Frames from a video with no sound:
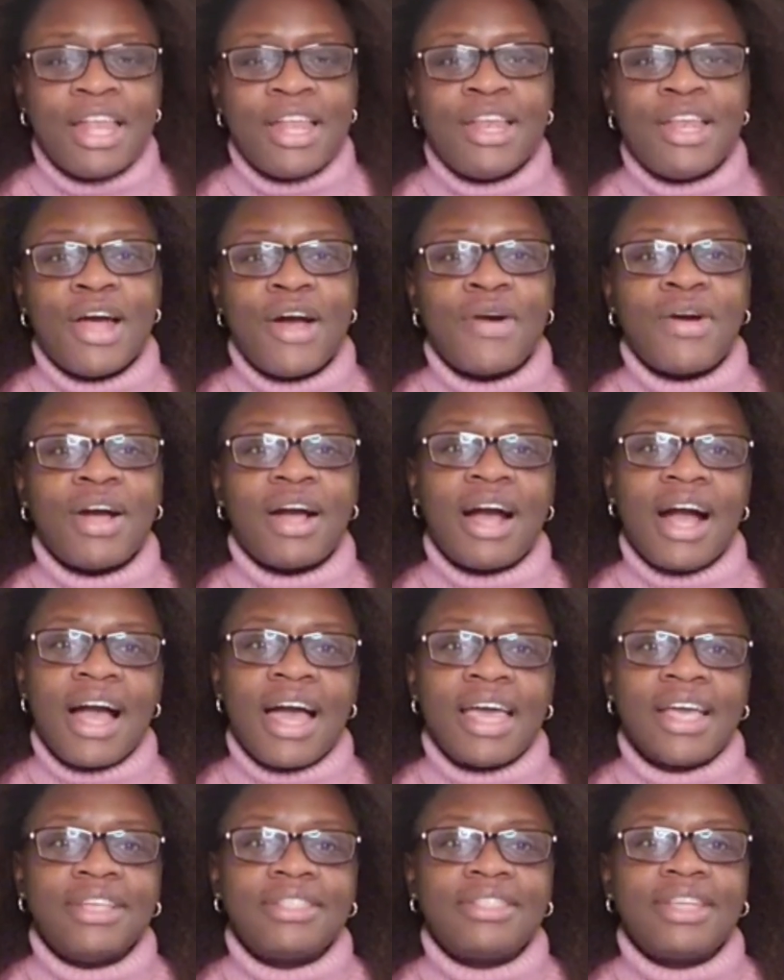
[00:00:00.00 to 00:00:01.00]
Now
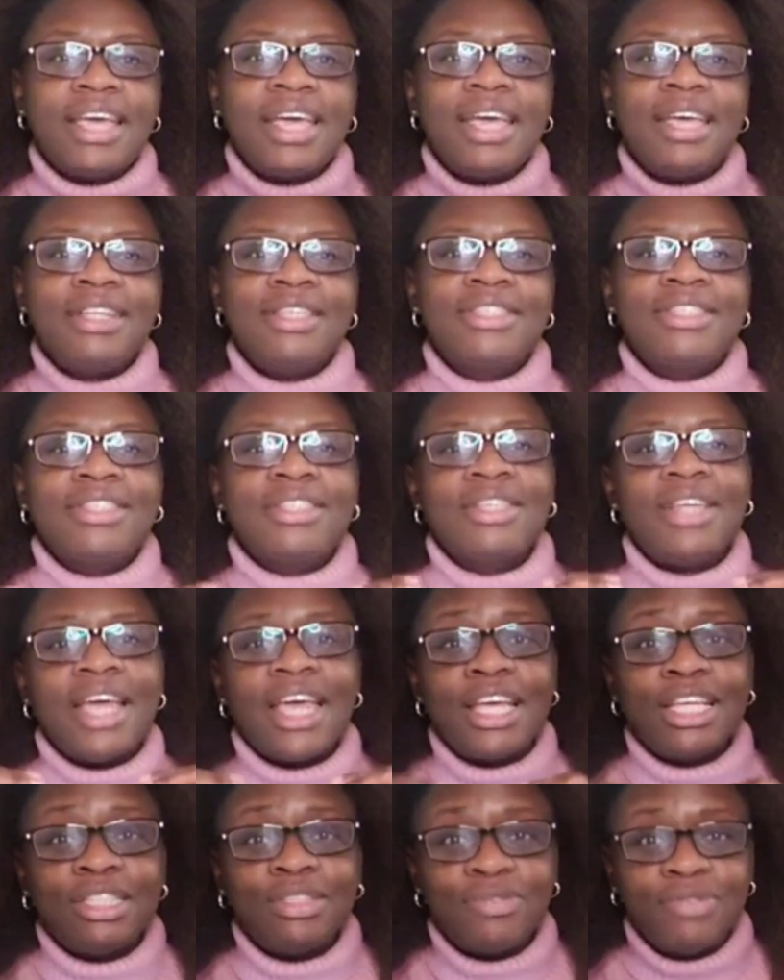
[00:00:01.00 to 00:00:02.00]
guys, in
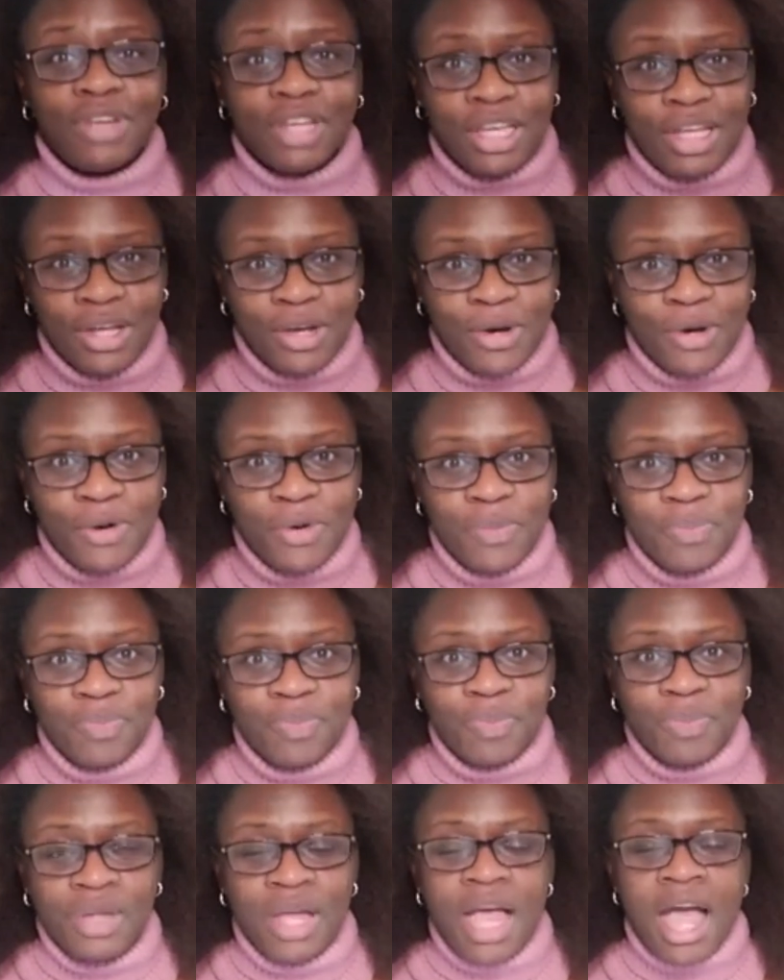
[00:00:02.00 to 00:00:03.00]
today's
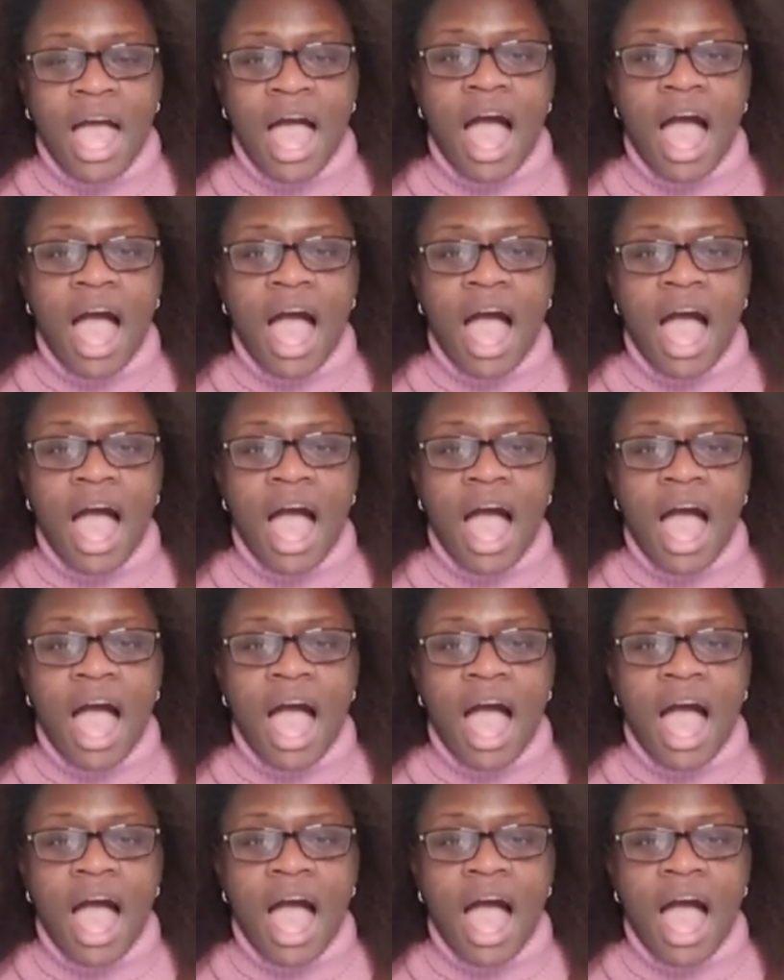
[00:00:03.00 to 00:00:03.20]
video,